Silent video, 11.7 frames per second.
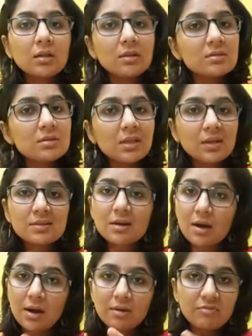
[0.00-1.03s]
These things
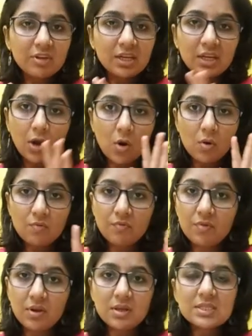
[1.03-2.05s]
are very
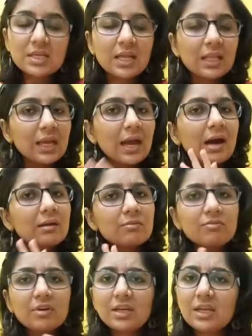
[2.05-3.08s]
obvious, and they are
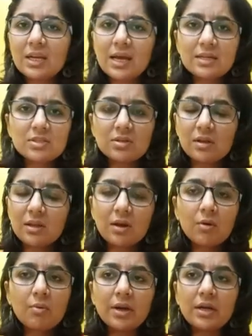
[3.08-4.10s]
very natural, they
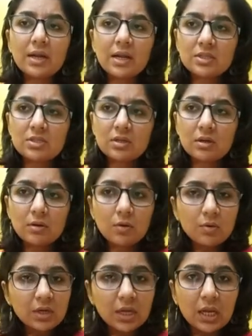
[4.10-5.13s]
are quite natural,
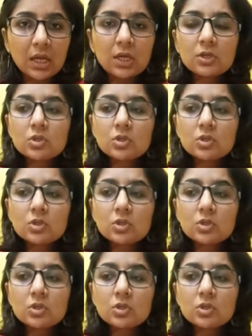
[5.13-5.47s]
okay.